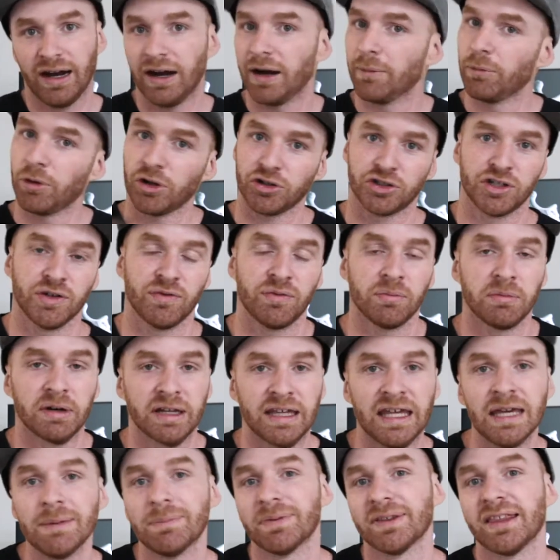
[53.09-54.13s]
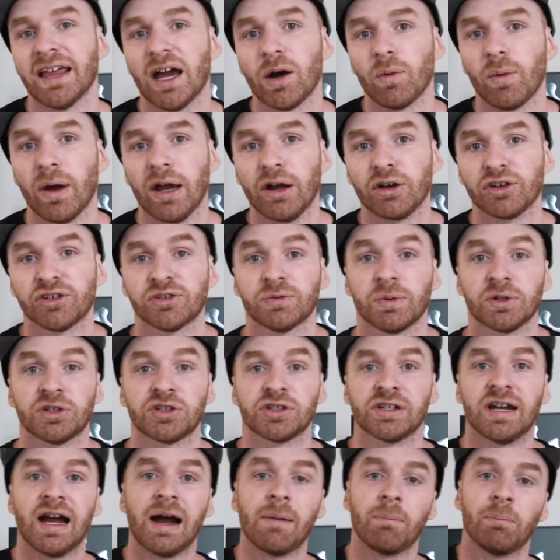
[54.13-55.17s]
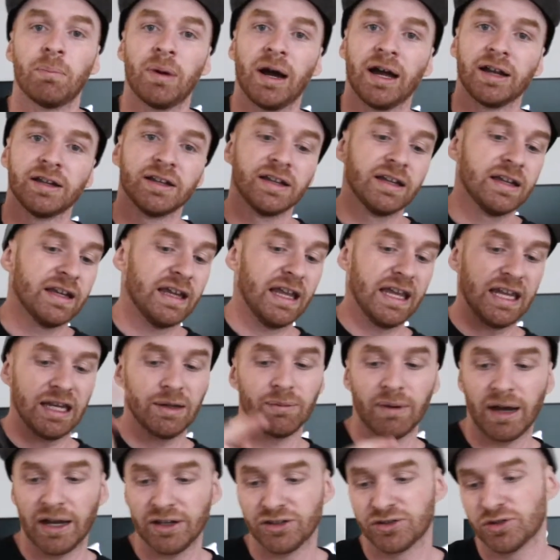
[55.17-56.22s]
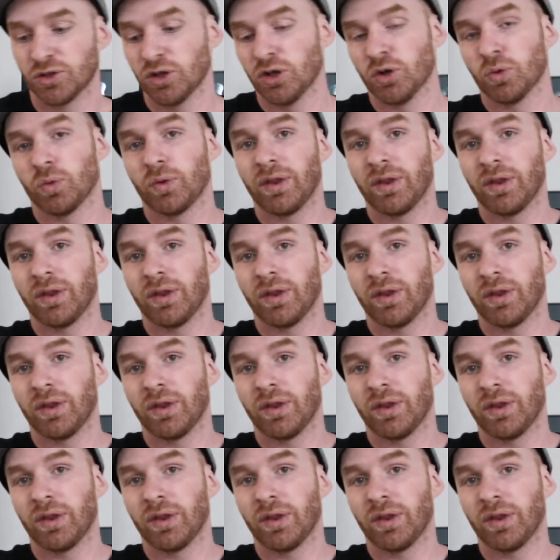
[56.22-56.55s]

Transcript: I'm not sure if I'm gonna keep it that way or switch it up, but anyways,